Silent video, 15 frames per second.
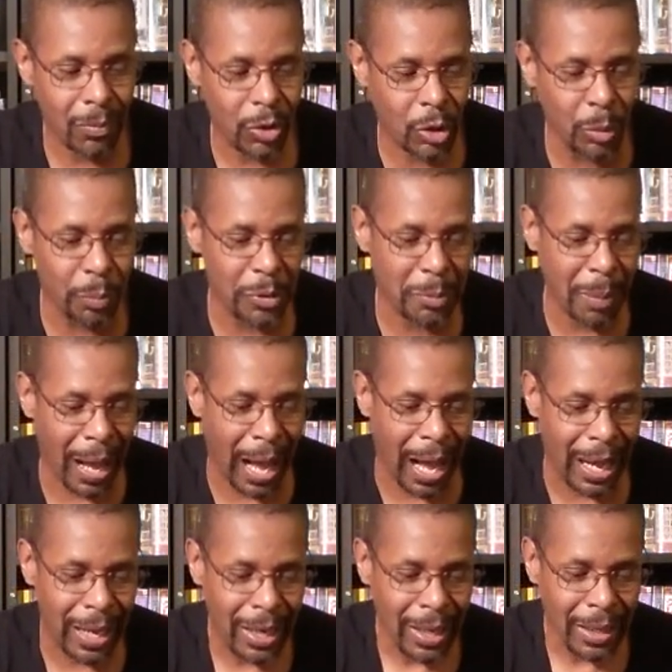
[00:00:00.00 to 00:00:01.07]
Super Spy.
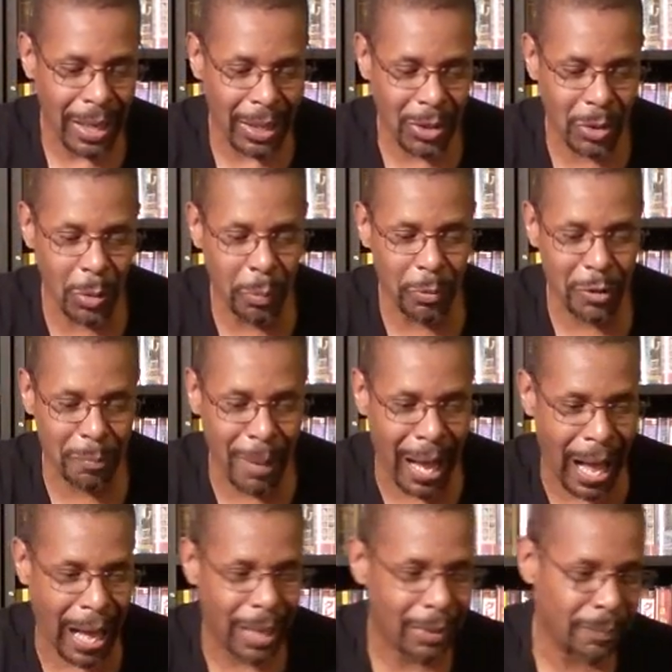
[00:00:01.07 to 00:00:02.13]
Now Super
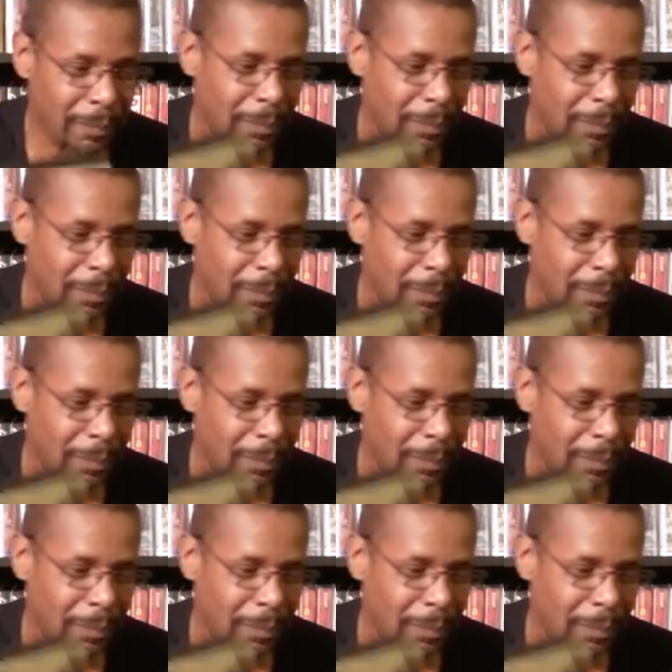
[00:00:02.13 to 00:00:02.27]
Spy.